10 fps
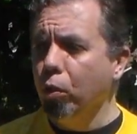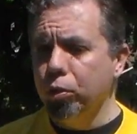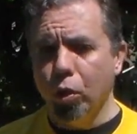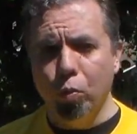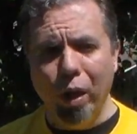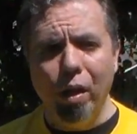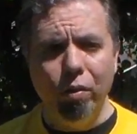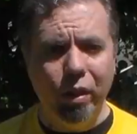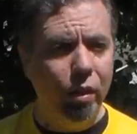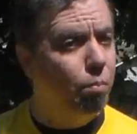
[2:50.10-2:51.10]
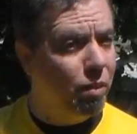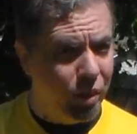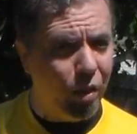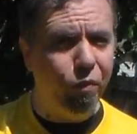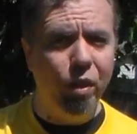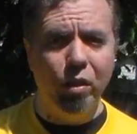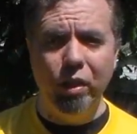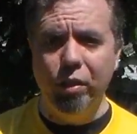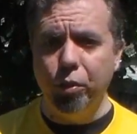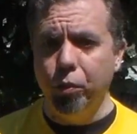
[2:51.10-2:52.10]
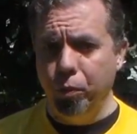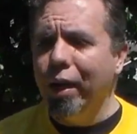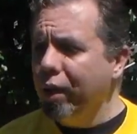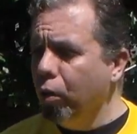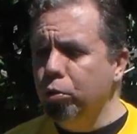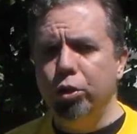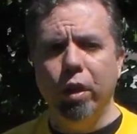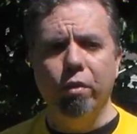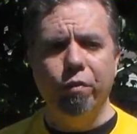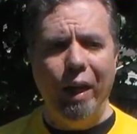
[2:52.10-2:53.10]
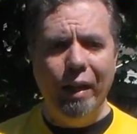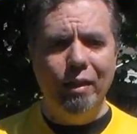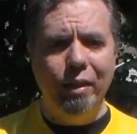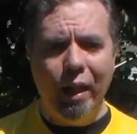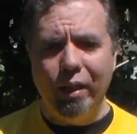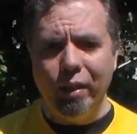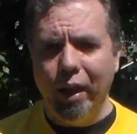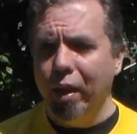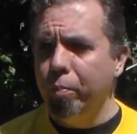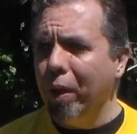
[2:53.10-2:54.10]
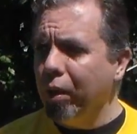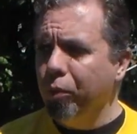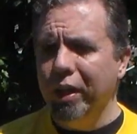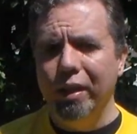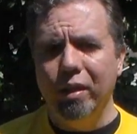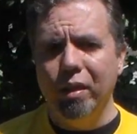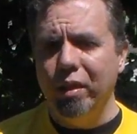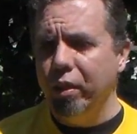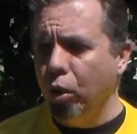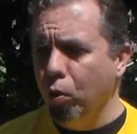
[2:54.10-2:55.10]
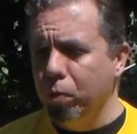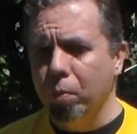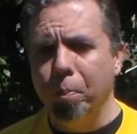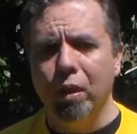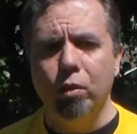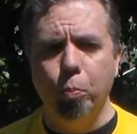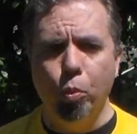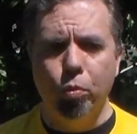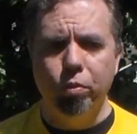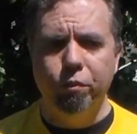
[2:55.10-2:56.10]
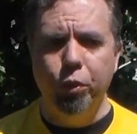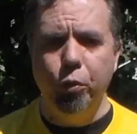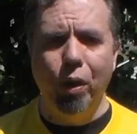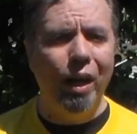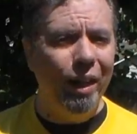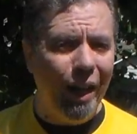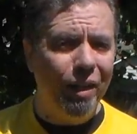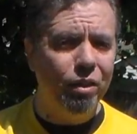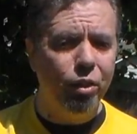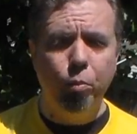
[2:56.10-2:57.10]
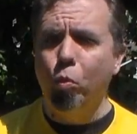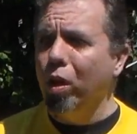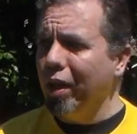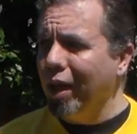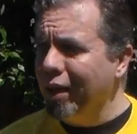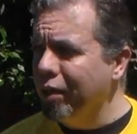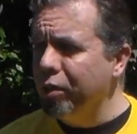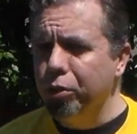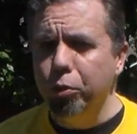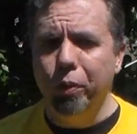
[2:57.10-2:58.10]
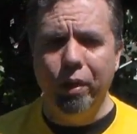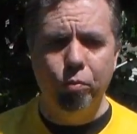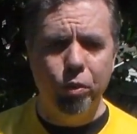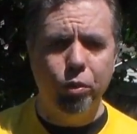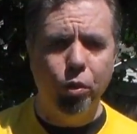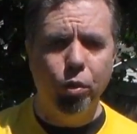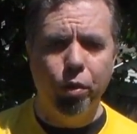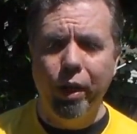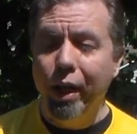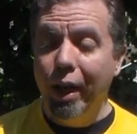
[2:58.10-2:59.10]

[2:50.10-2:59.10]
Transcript: those around him definitely do. I owe Geoff a debt, and back when he did the Cobra Buzz Boar review, I asked him what I could do in return.